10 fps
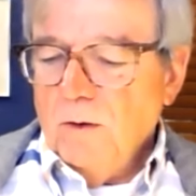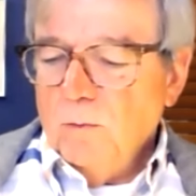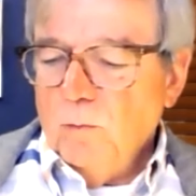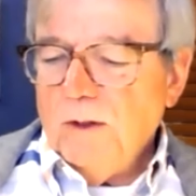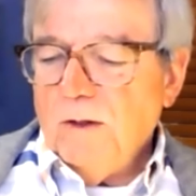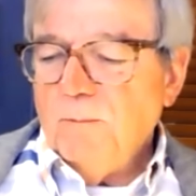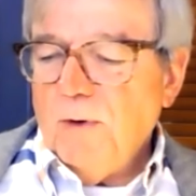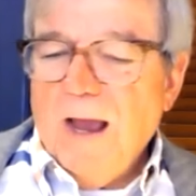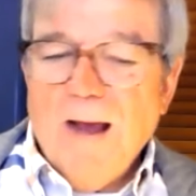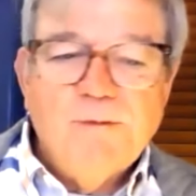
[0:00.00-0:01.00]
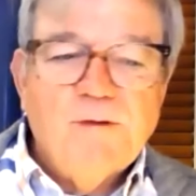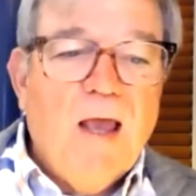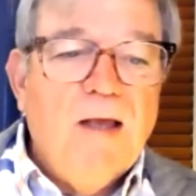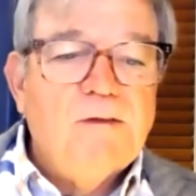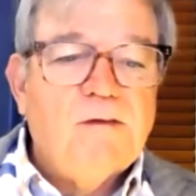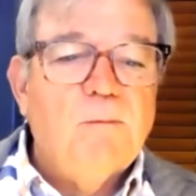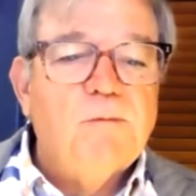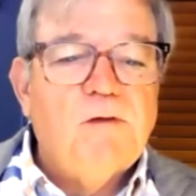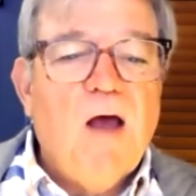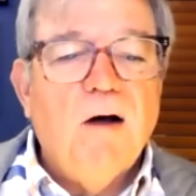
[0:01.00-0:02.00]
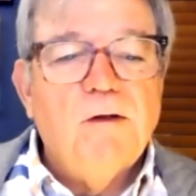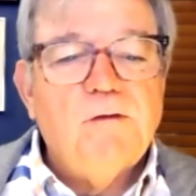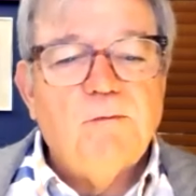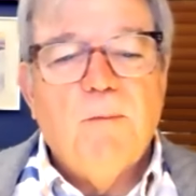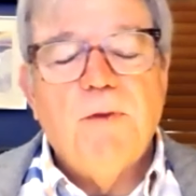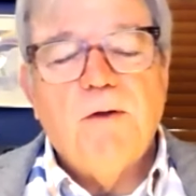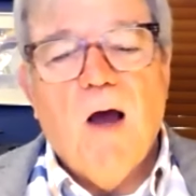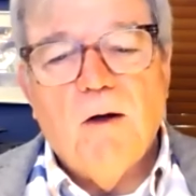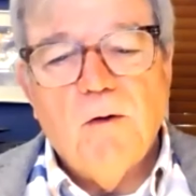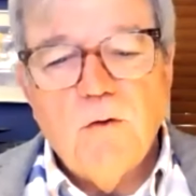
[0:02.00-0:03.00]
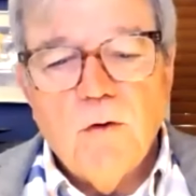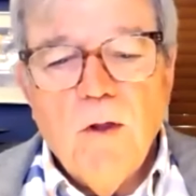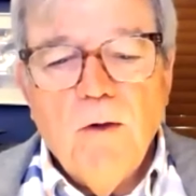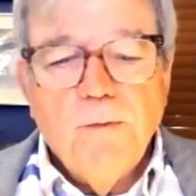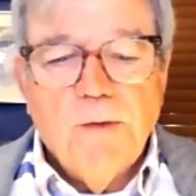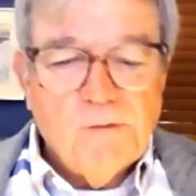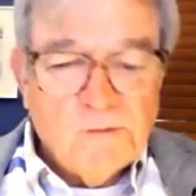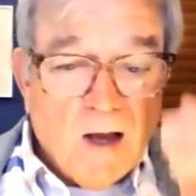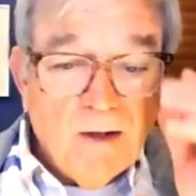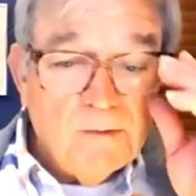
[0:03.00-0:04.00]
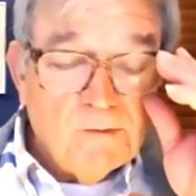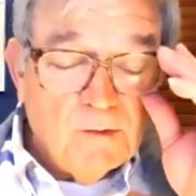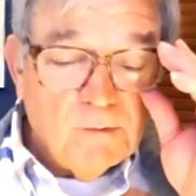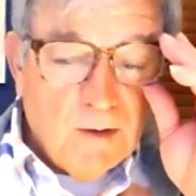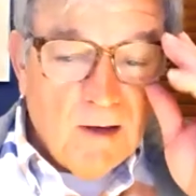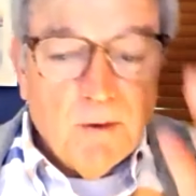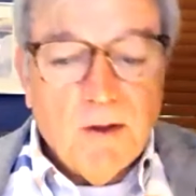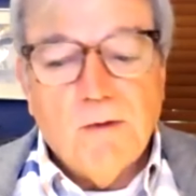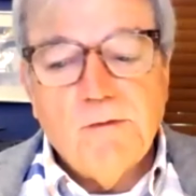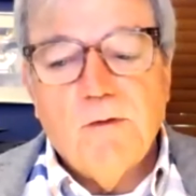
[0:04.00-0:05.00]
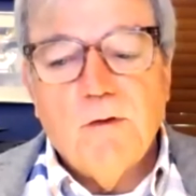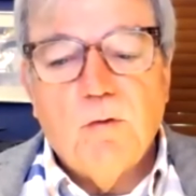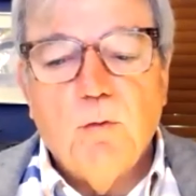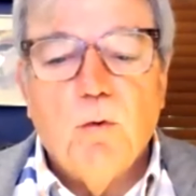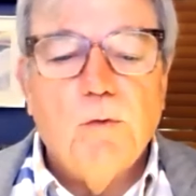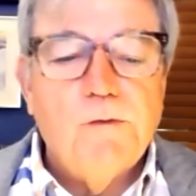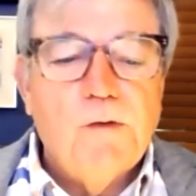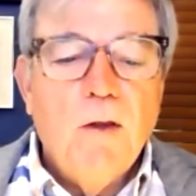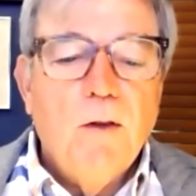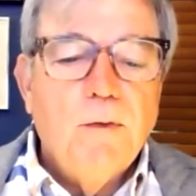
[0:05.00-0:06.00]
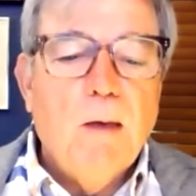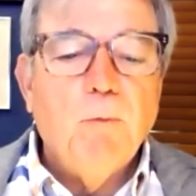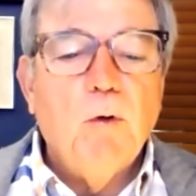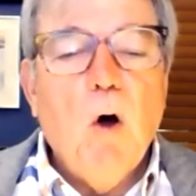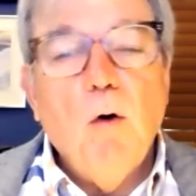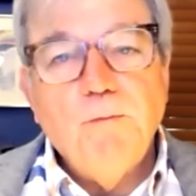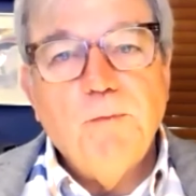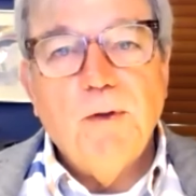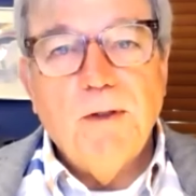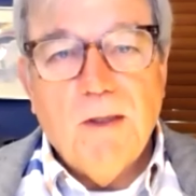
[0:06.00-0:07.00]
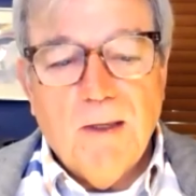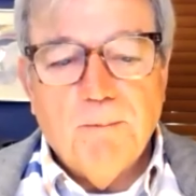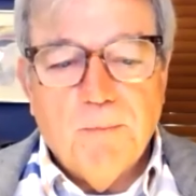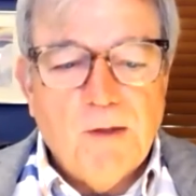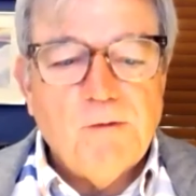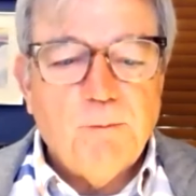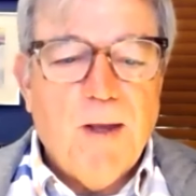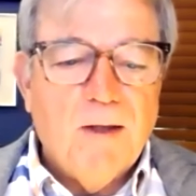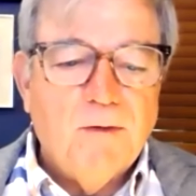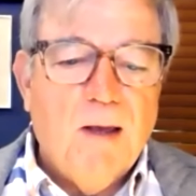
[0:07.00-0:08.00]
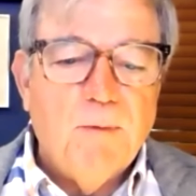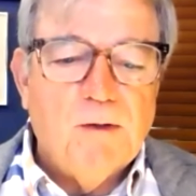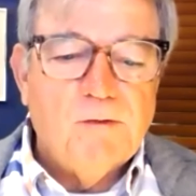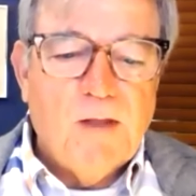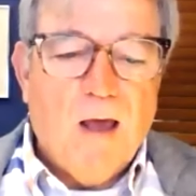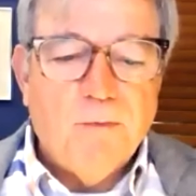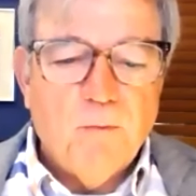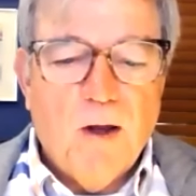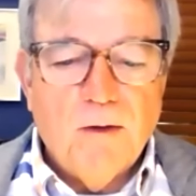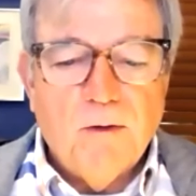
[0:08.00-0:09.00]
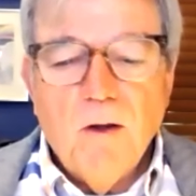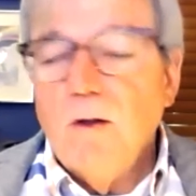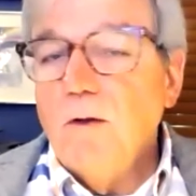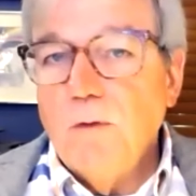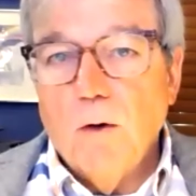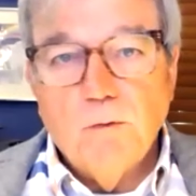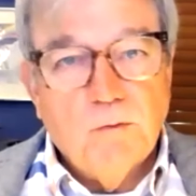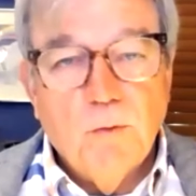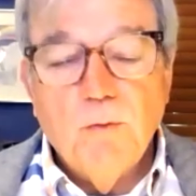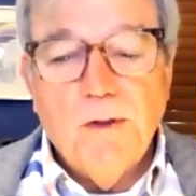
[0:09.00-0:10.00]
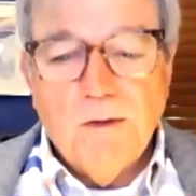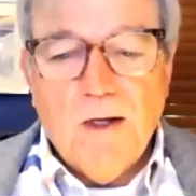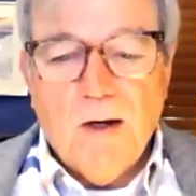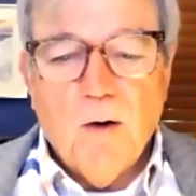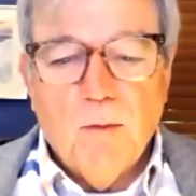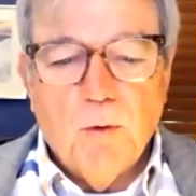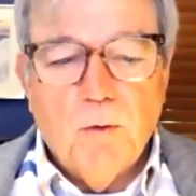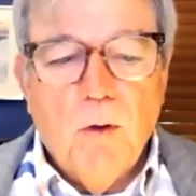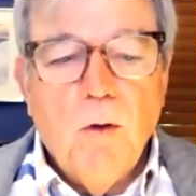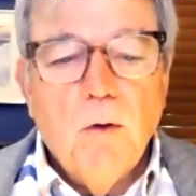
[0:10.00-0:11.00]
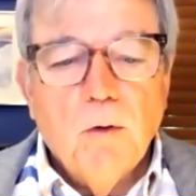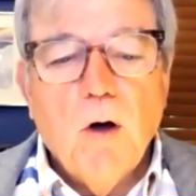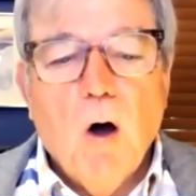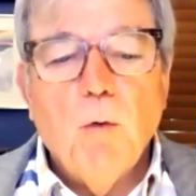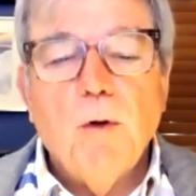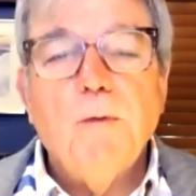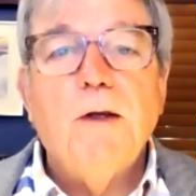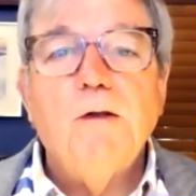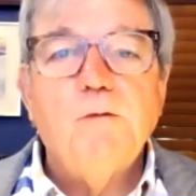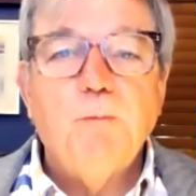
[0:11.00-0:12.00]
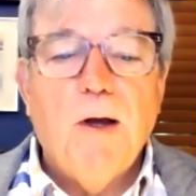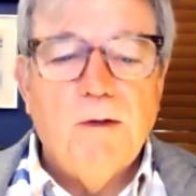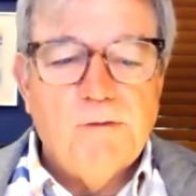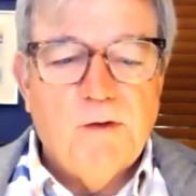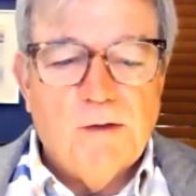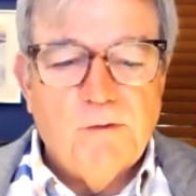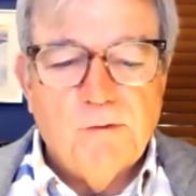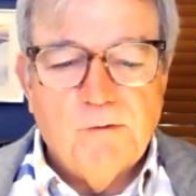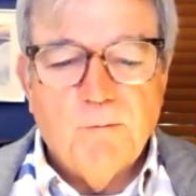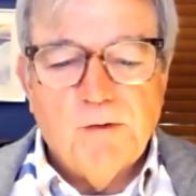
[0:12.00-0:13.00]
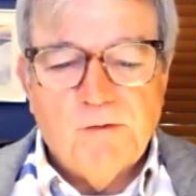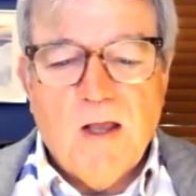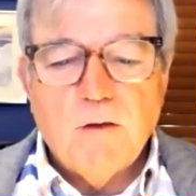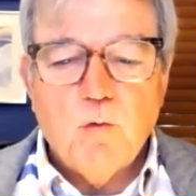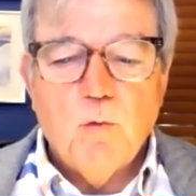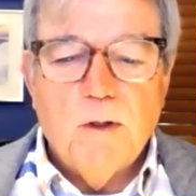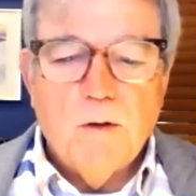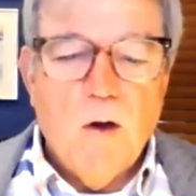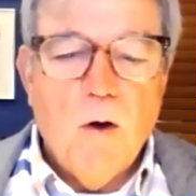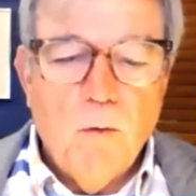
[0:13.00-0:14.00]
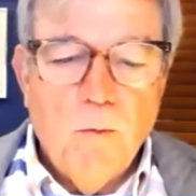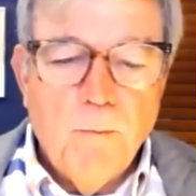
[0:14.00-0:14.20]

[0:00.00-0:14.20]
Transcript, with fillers: we can perhaps gain some solace from the knowledge that science is giving us the tools that will hopefully keep this pandemic's death rate, though truly terrible, lower than its predecessors of a century ago.